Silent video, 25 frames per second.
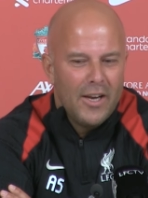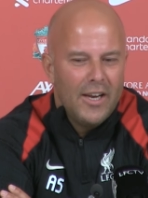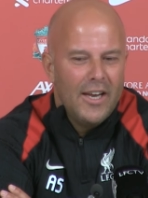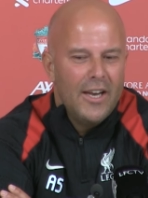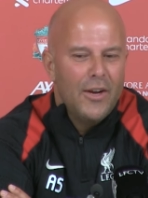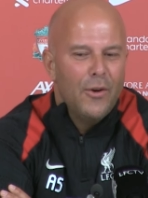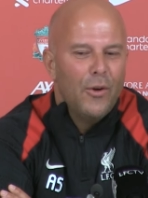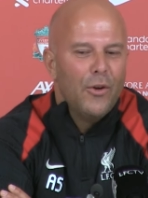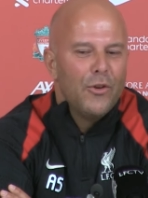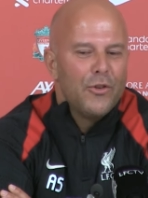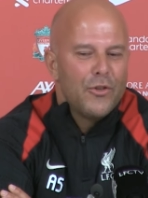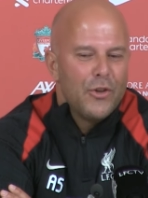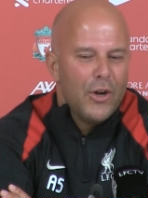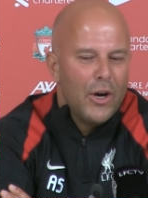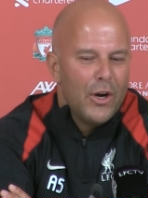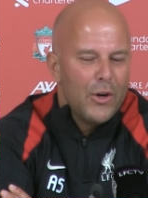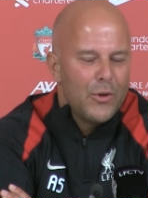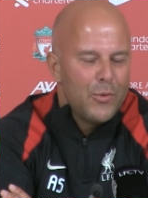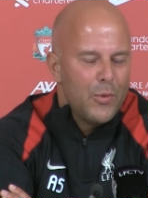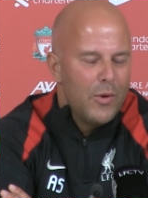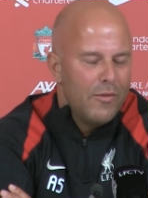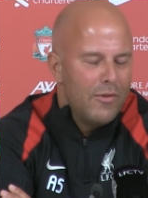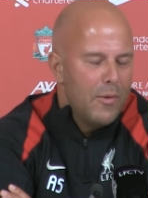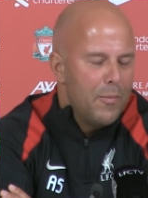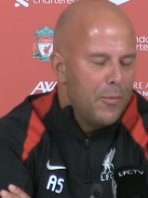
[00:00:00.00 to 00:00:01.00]
it all
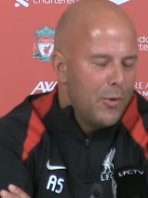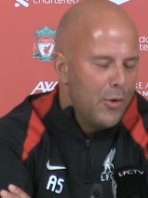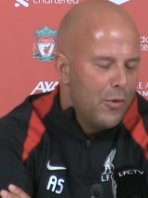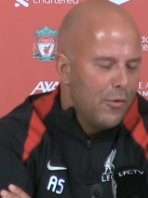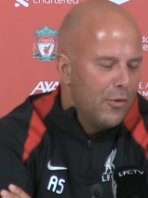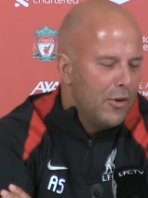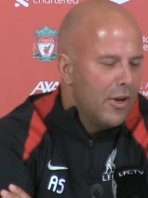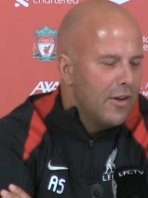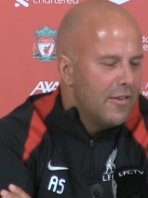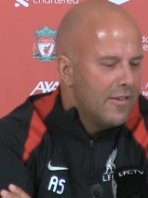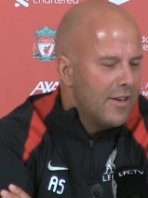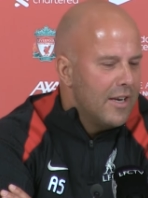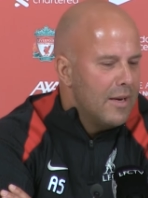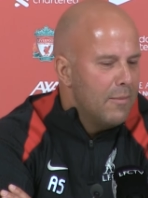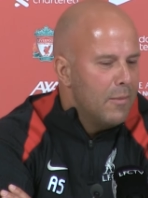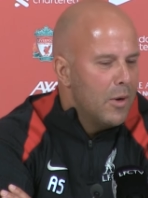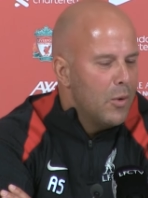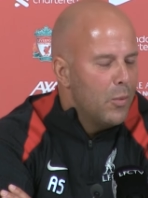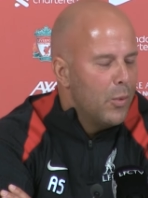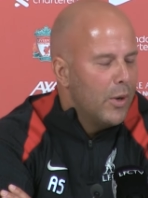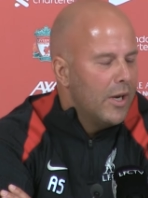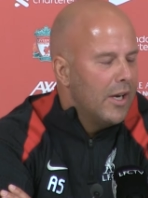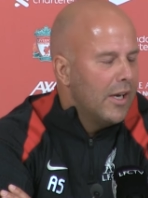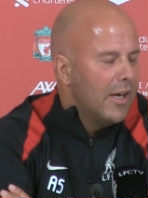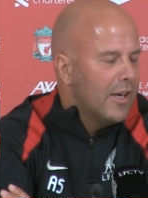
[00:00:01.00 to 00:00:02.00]
starts with improving the team
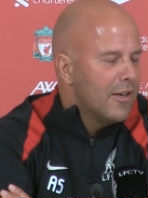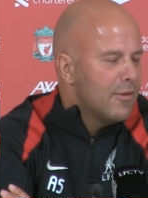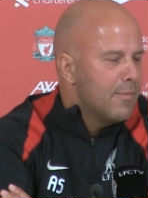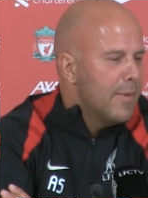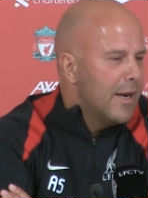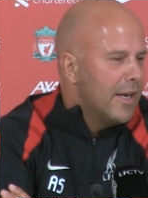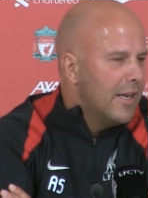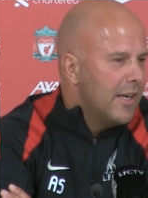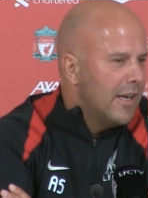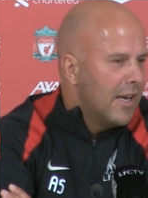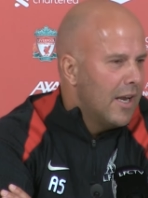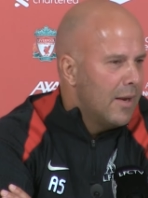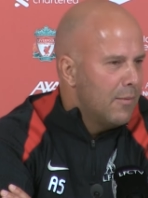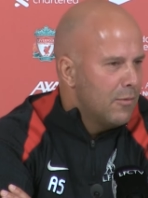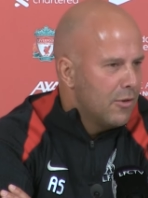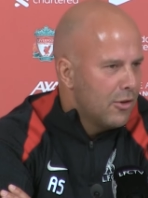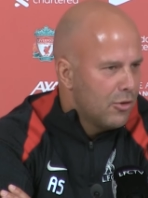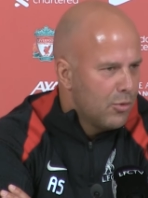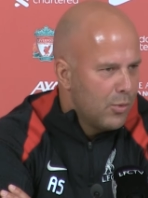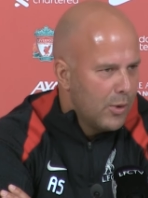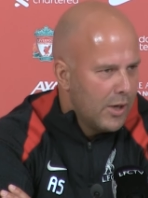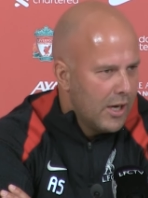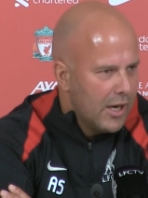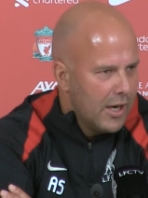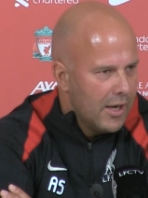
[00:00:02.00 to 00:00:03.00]
and winning as many games
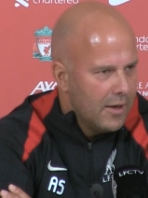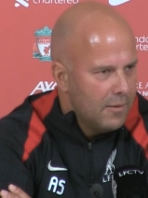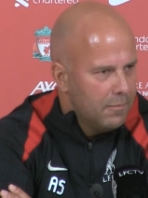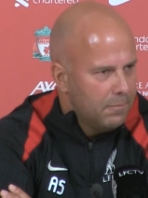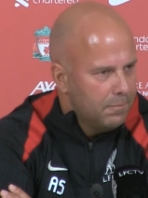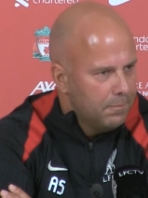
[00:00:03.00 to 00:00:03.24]
as we can.